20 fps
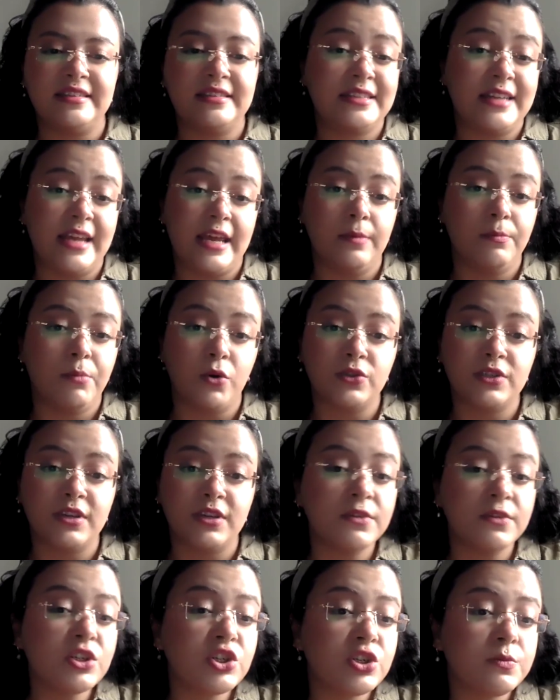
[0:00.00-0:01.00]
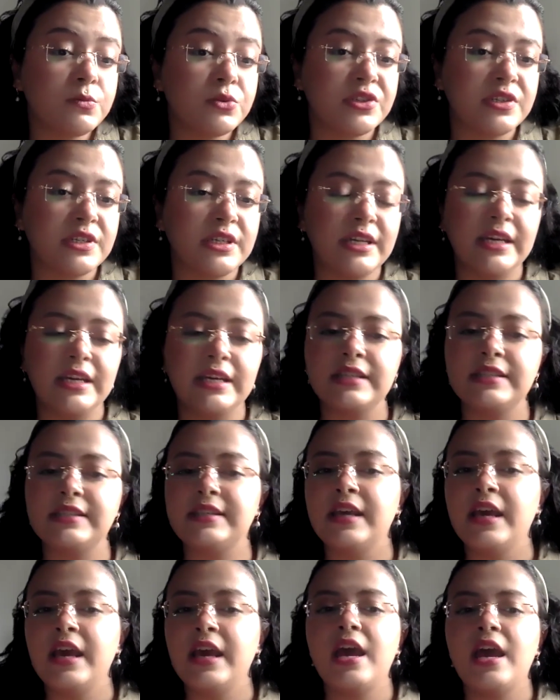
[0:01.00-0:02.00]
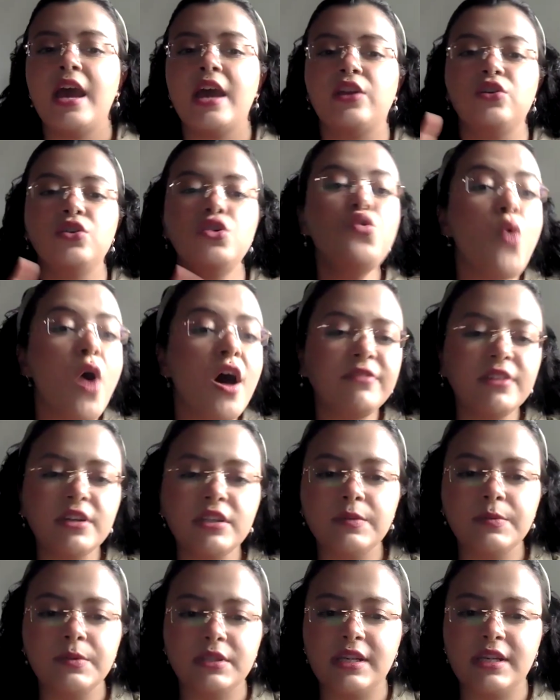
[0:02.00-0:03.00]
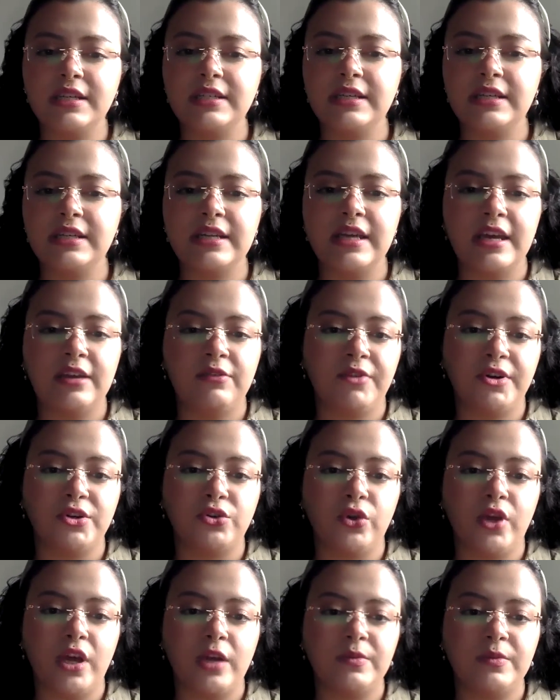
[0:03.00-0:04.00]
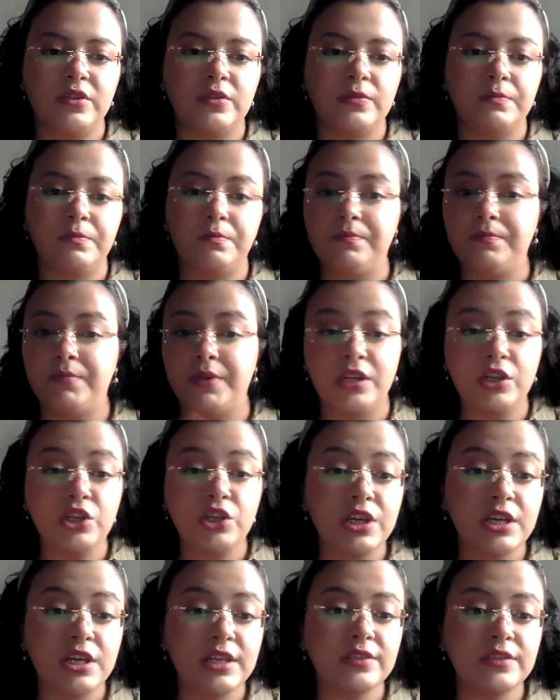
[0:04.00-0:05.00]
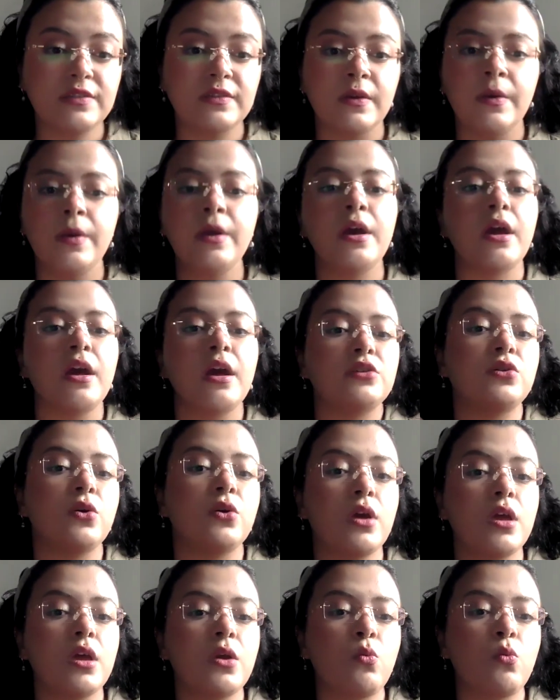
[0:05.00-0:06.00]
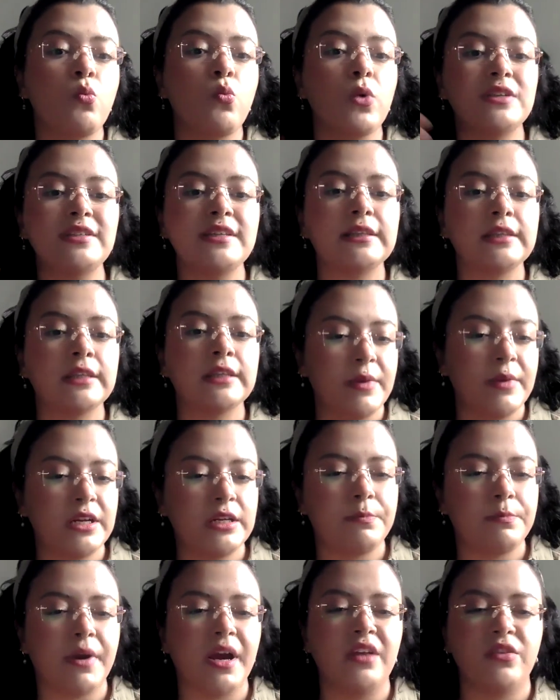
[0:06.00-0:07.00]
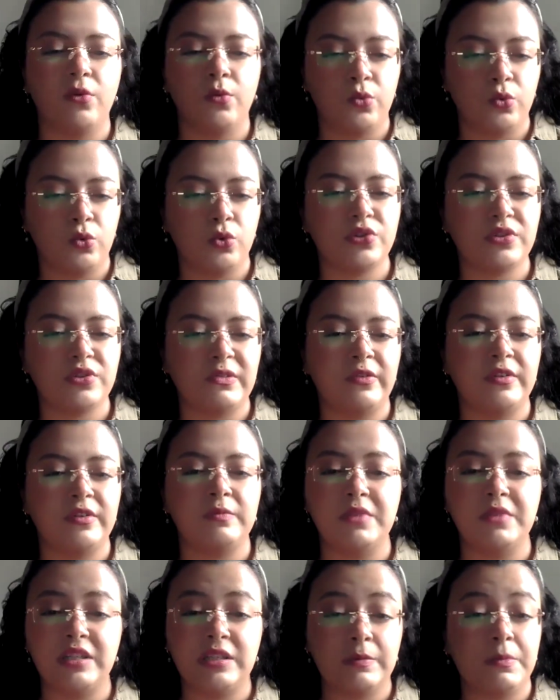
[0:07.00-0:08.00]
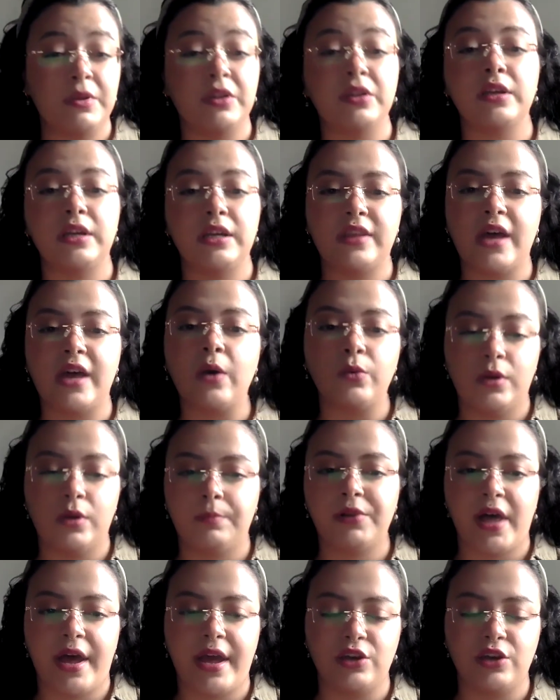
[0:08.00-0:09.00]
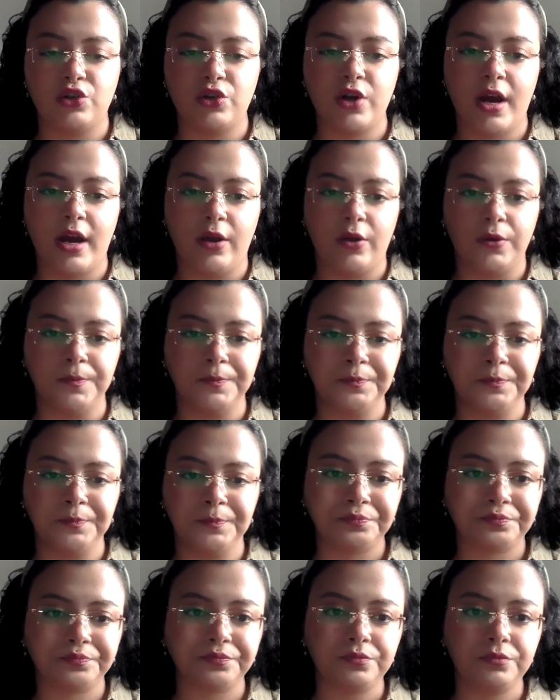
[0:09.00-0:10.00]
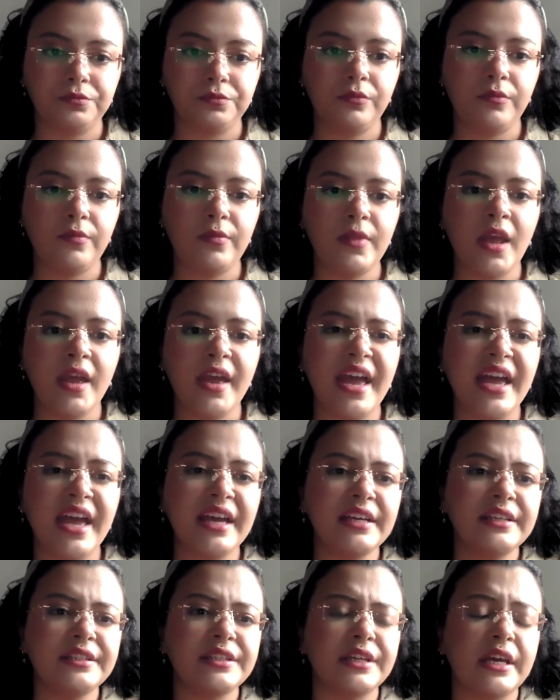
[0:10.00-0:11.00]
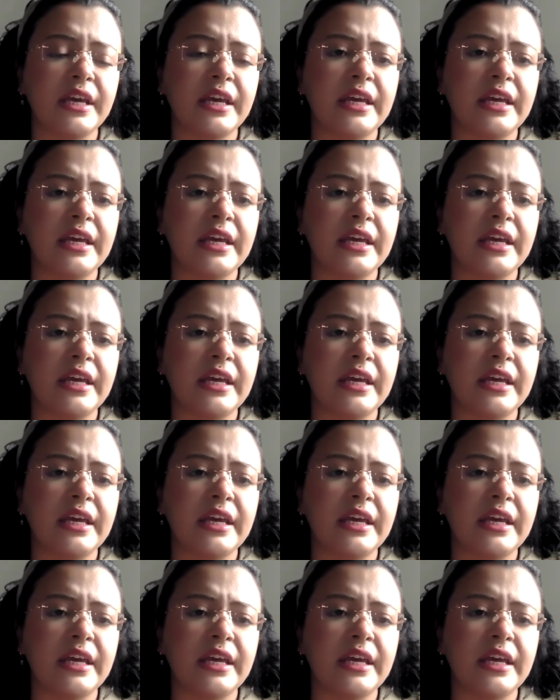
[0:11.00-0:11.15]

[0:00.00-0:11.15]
state post-conviction proceedings, new evidence presented in federal habeas petitions. So it wasn't limited by the rules of admissibility that would apply at trial. And